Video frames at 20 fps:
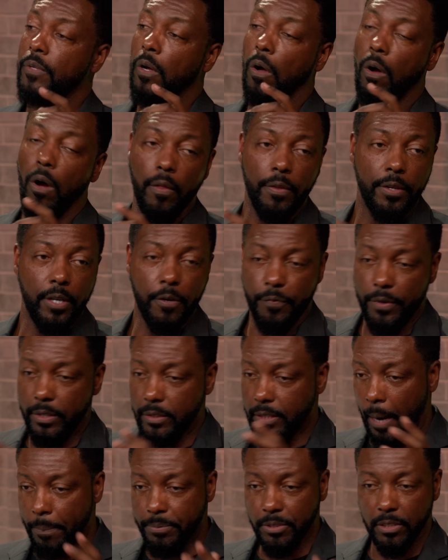all the different
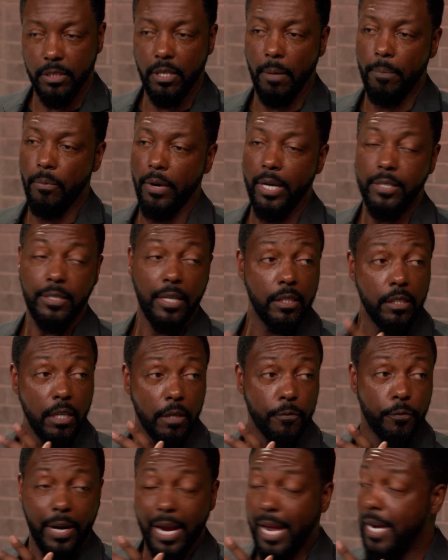types of submarines. I
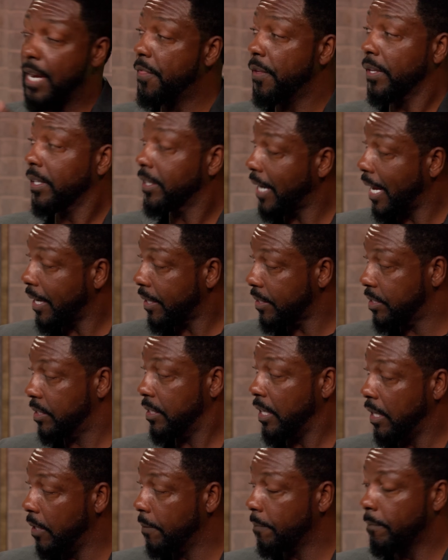looked for anything that I could
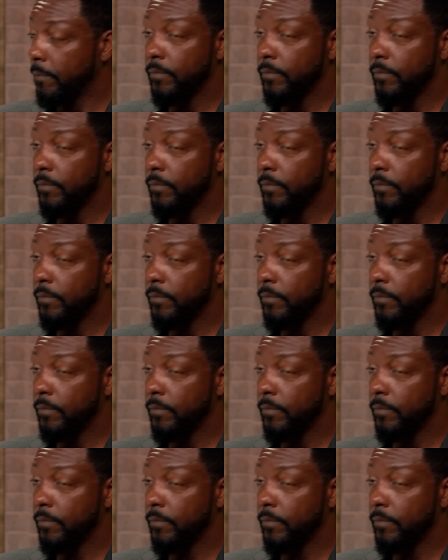see